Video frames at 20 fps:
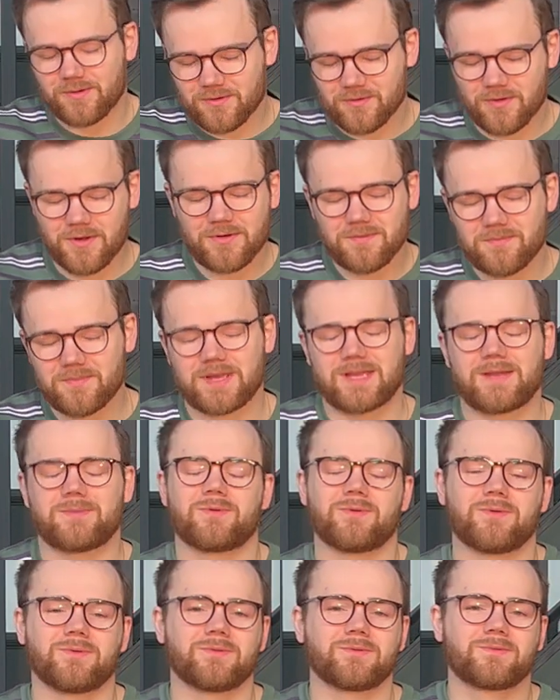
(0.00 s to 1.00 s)
grown
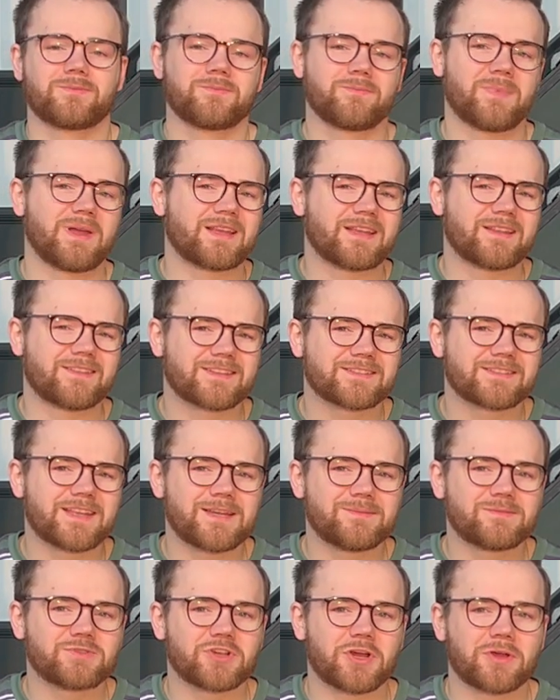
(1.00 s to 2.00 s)
people, making the
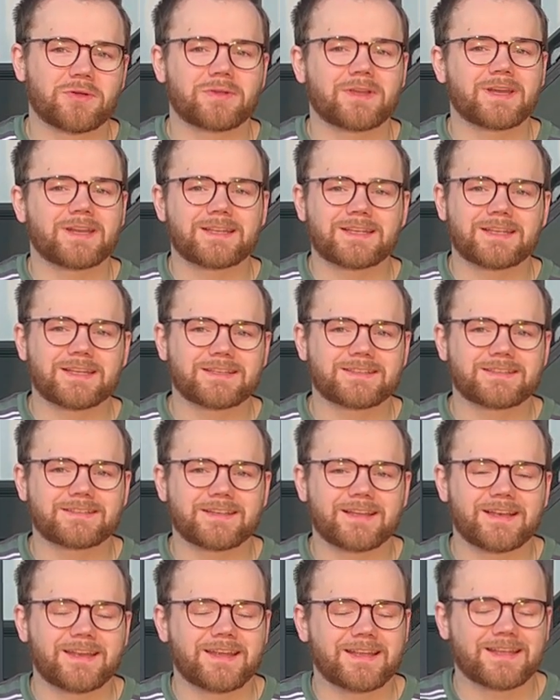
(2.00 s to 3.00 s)
same joke, and it gets
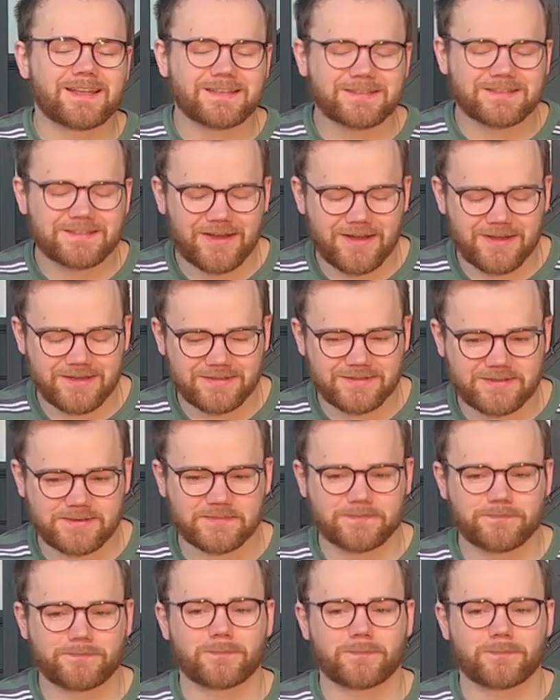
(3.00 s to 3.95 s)
silly, it gets tiresome.